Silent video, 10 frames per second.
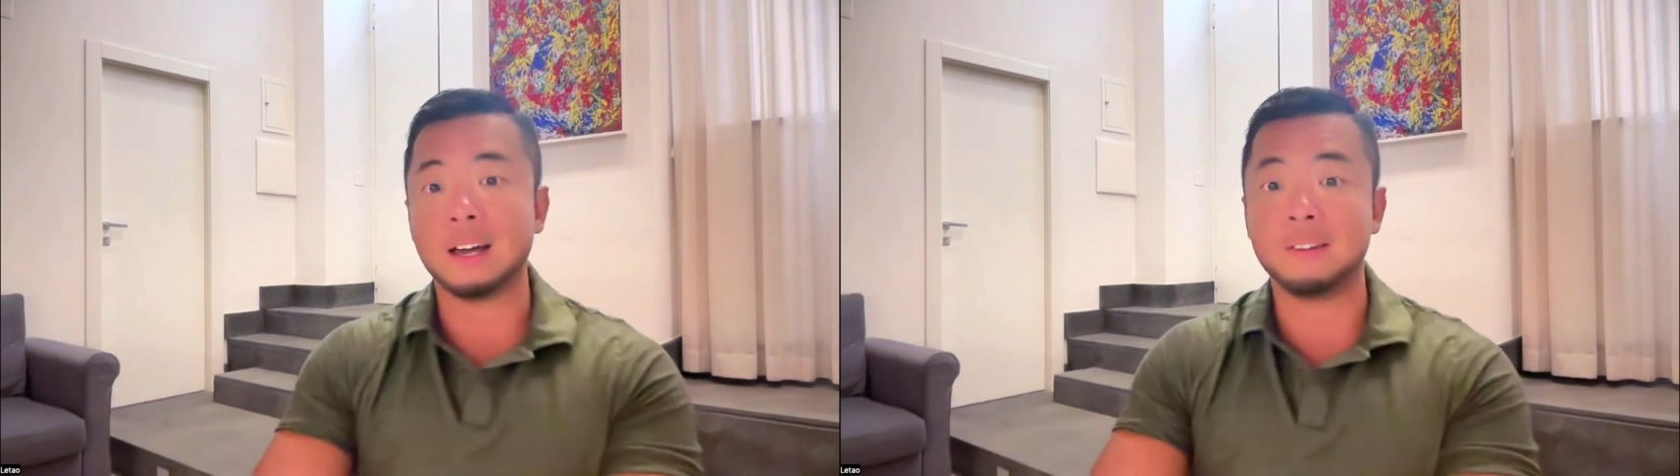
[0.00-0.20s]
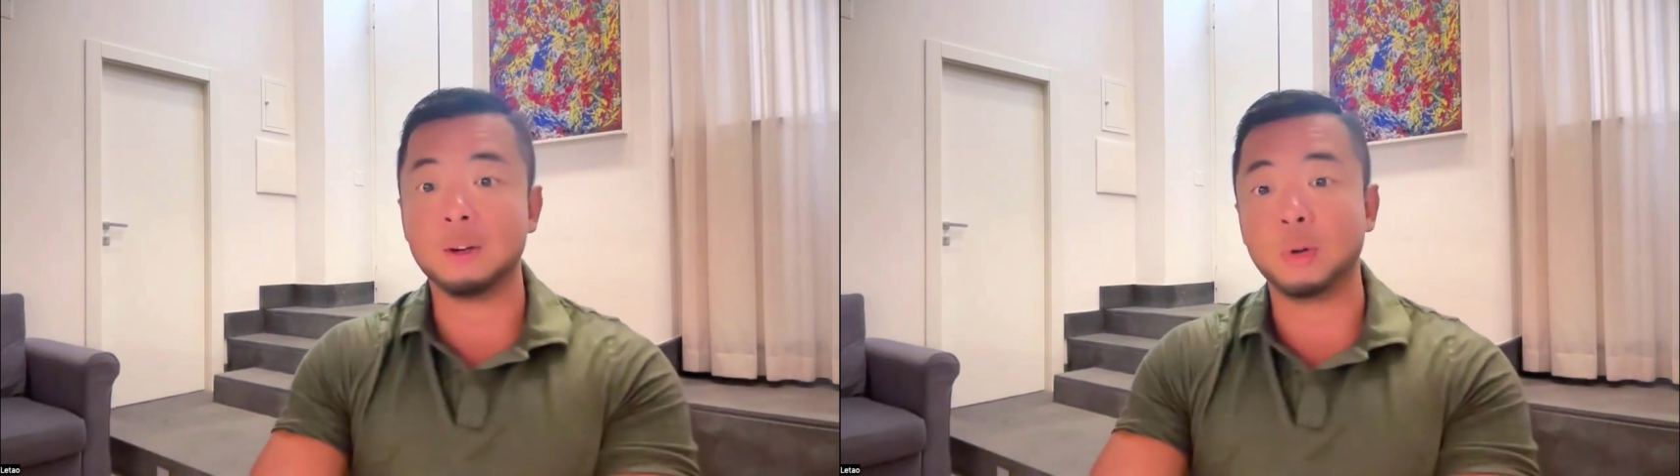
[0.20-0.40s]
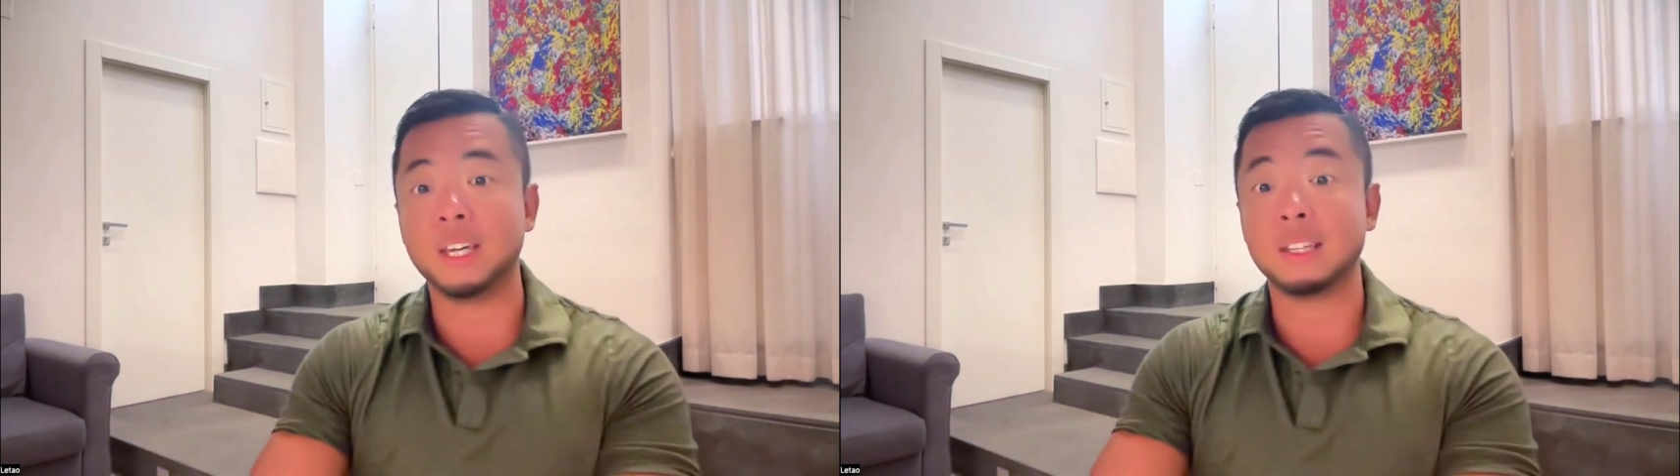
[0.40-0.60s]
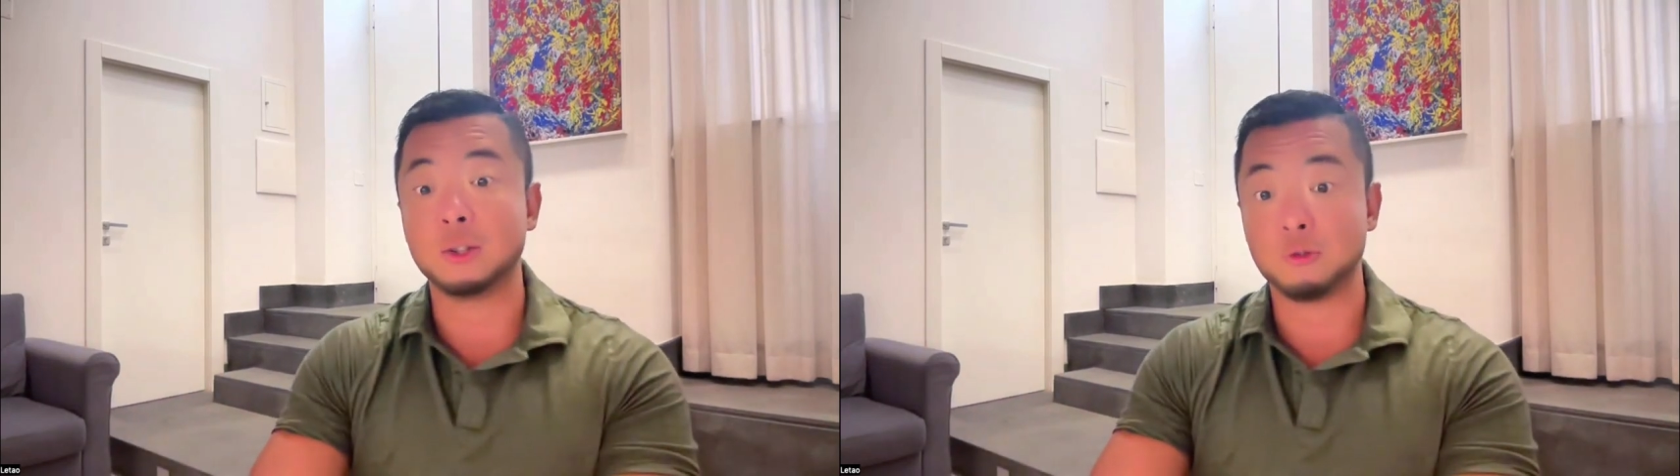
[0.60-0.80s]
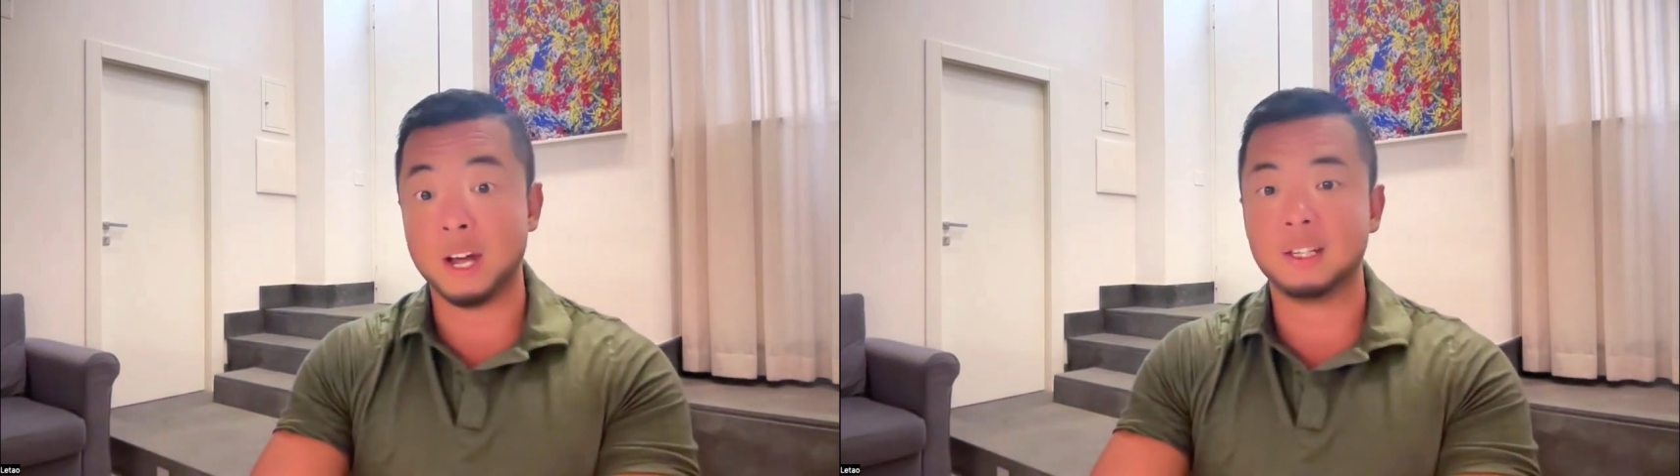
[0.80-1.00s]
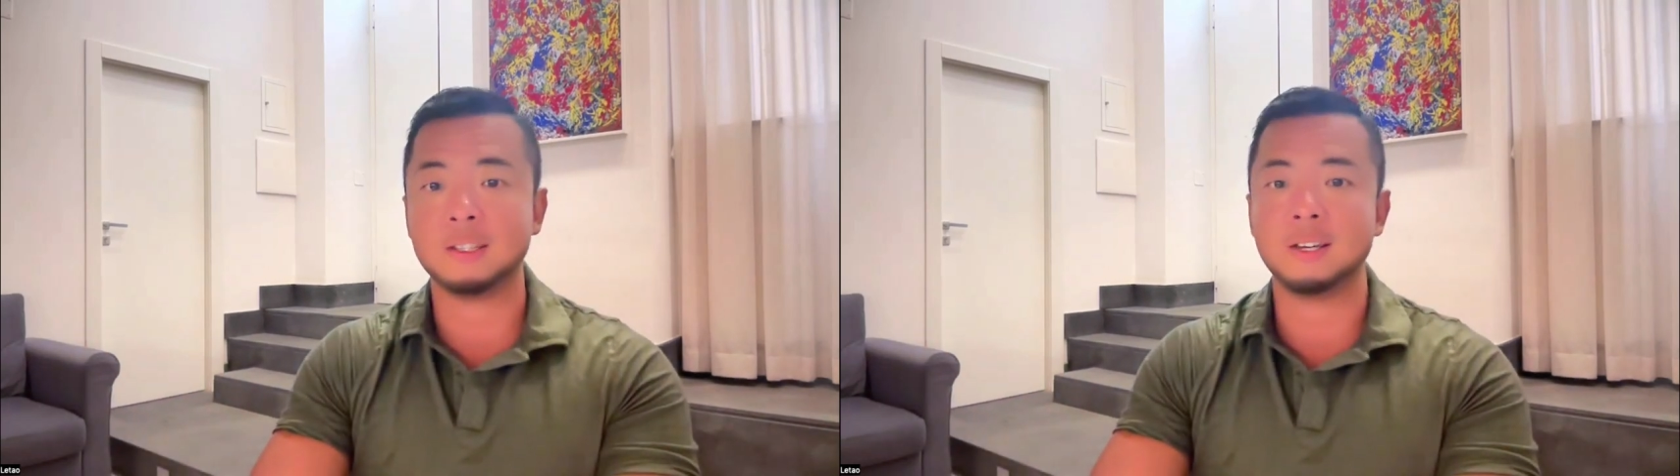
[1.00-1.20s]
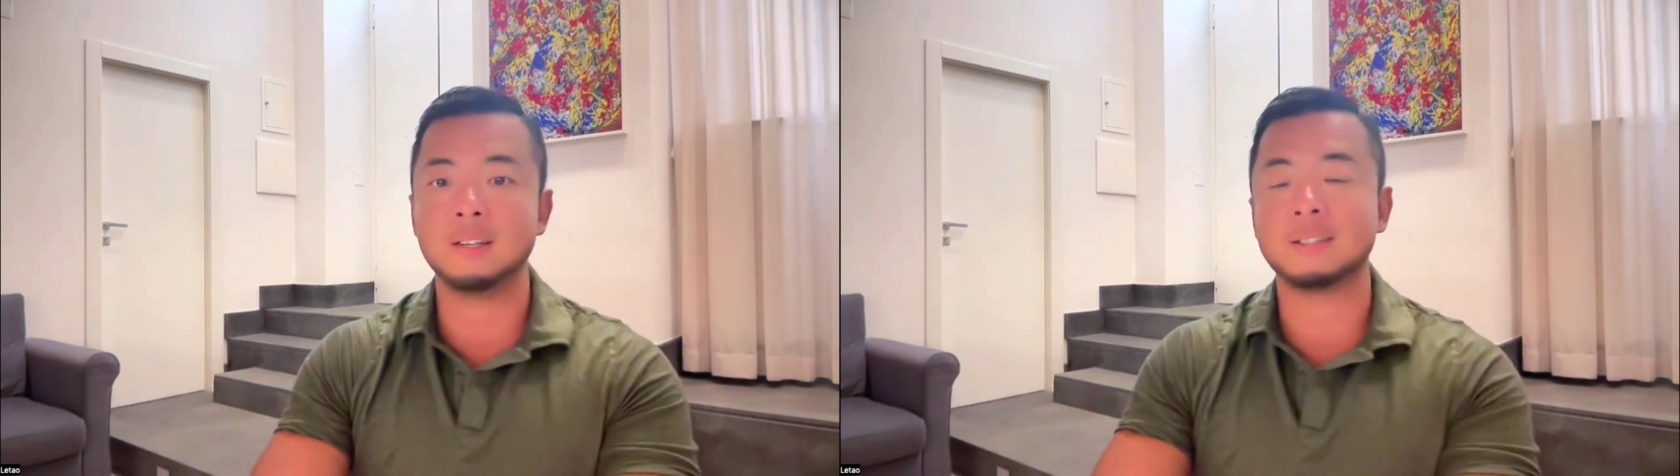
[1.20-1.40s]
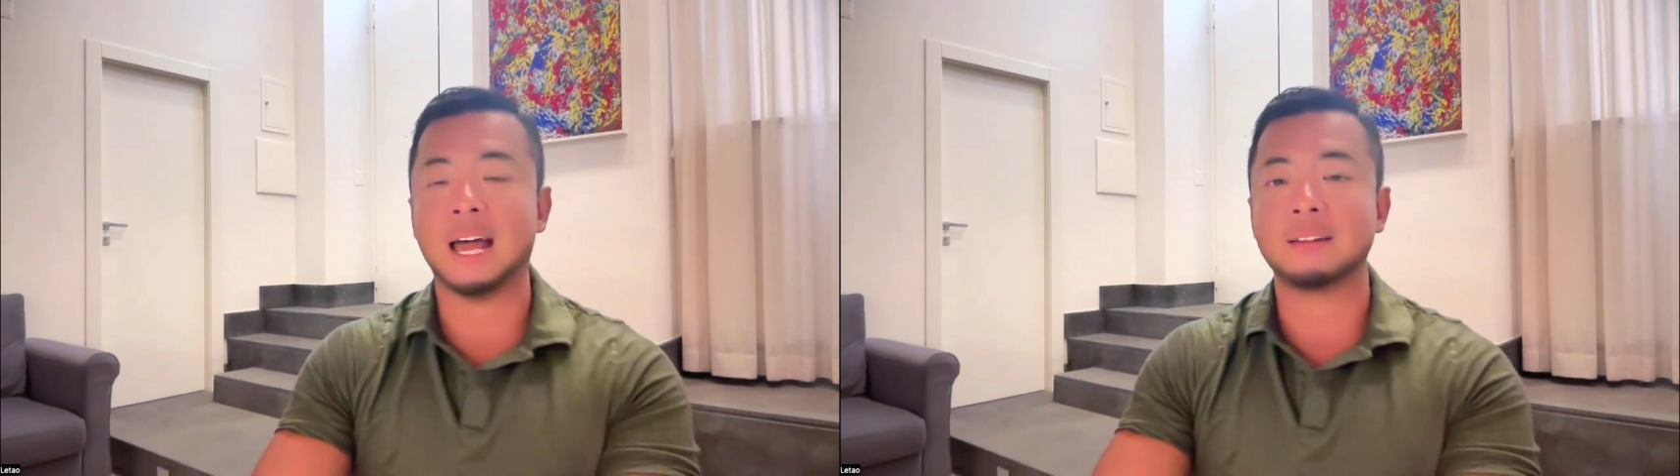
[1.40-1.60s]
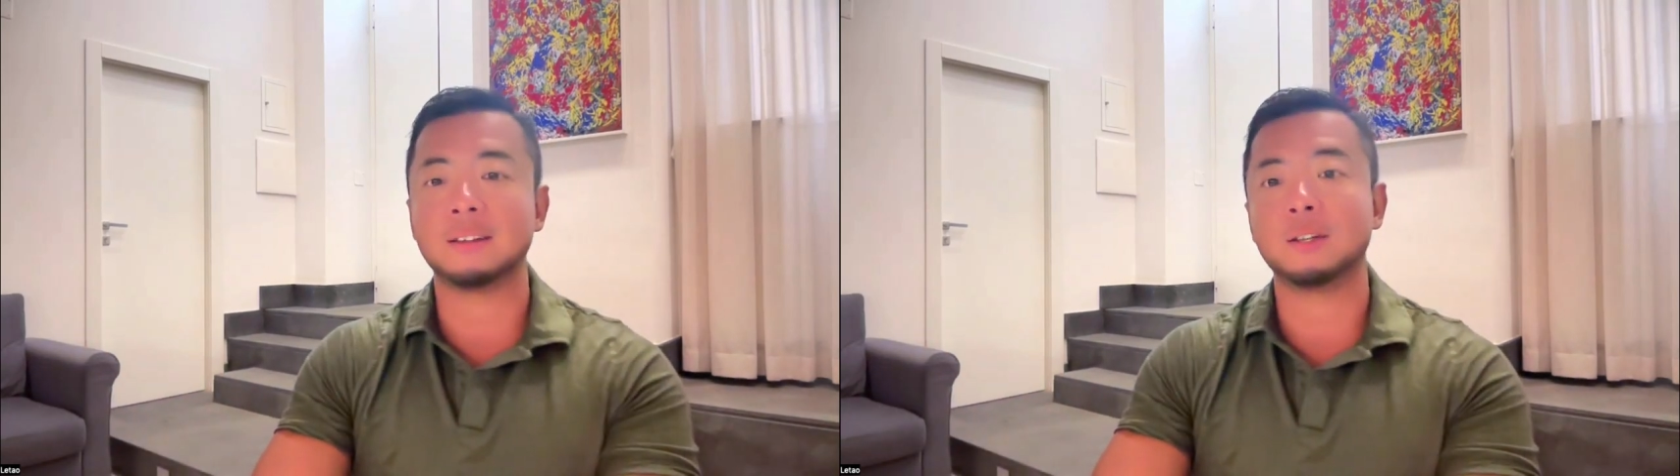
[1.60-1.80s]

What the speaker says: I think we can address is that,